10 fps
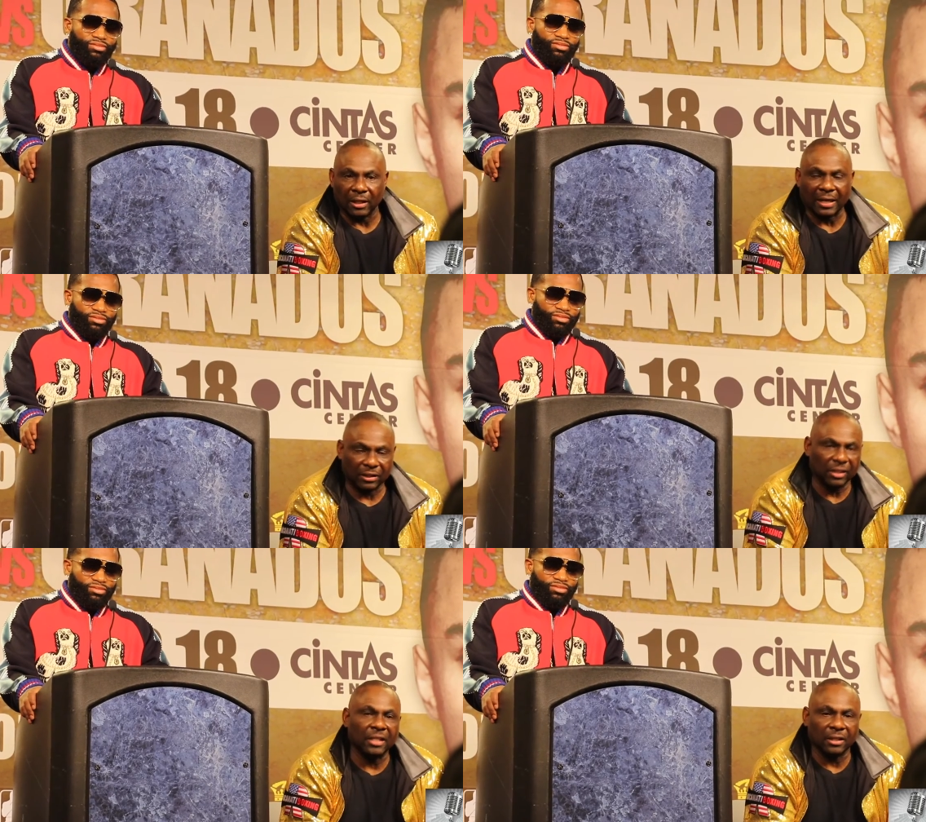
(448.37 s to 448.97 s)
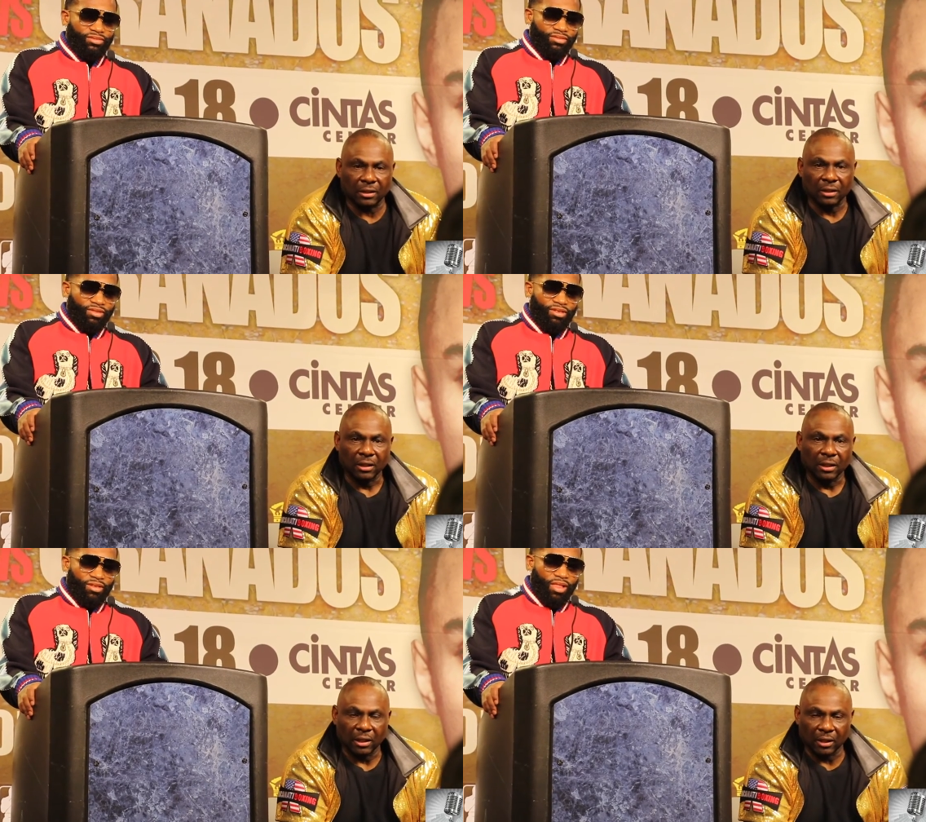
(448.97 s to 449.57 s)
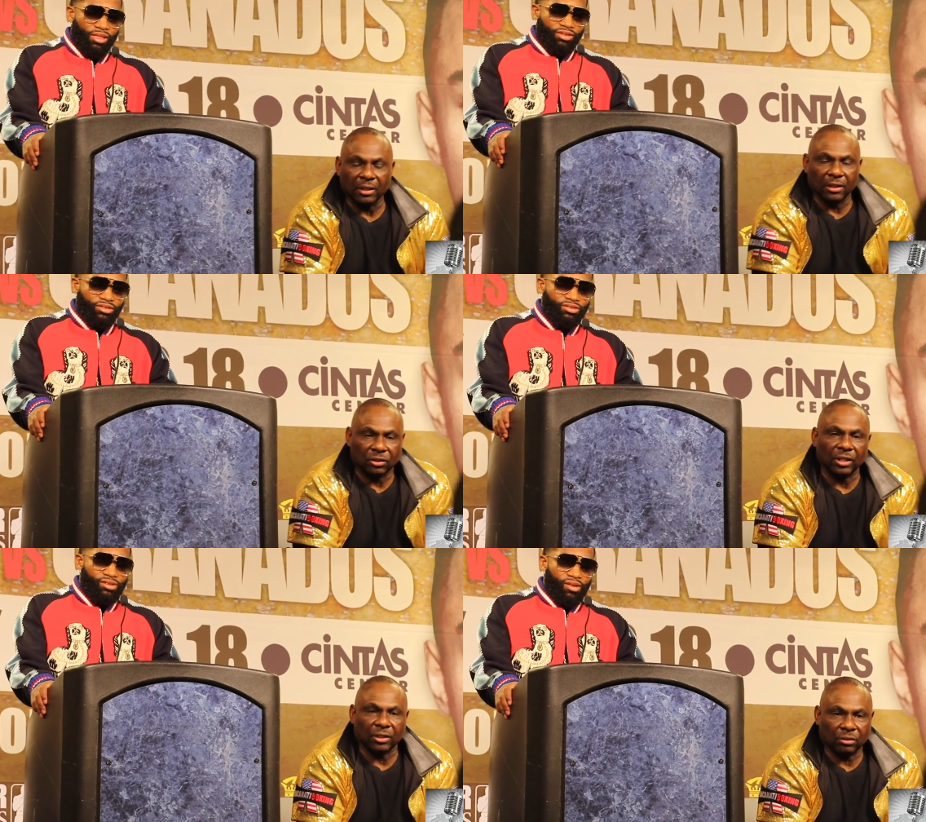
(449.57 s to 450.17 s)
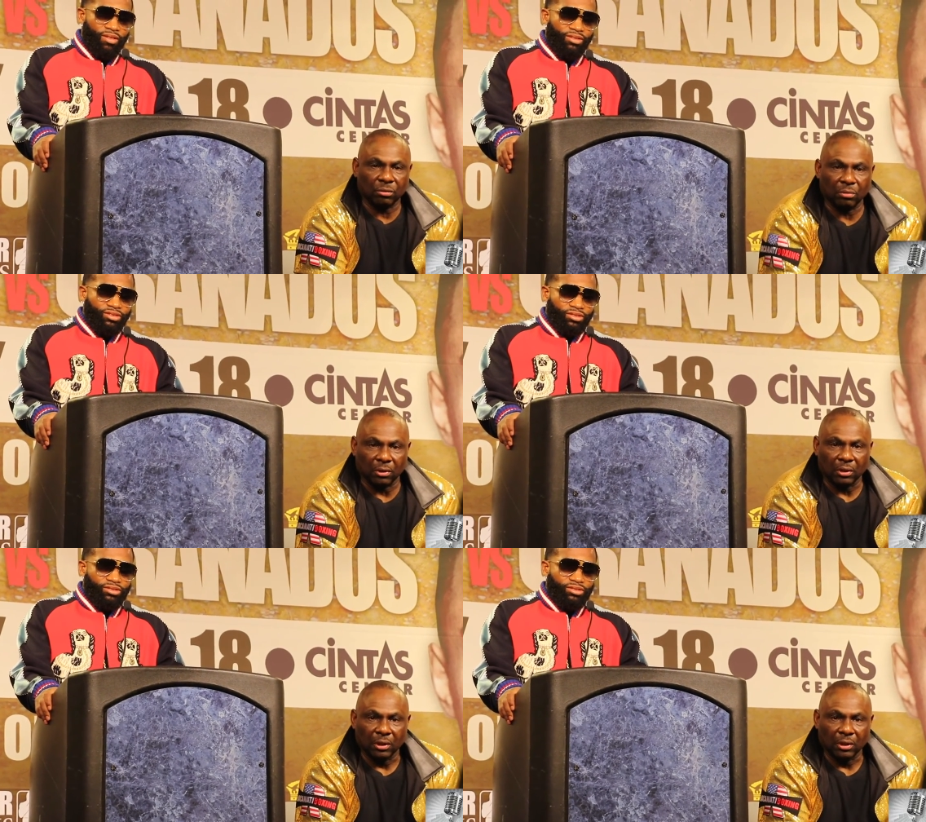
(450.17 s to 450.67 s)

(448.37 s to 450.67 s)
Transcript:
Speaker 1: I seen it, and he adjusted to it.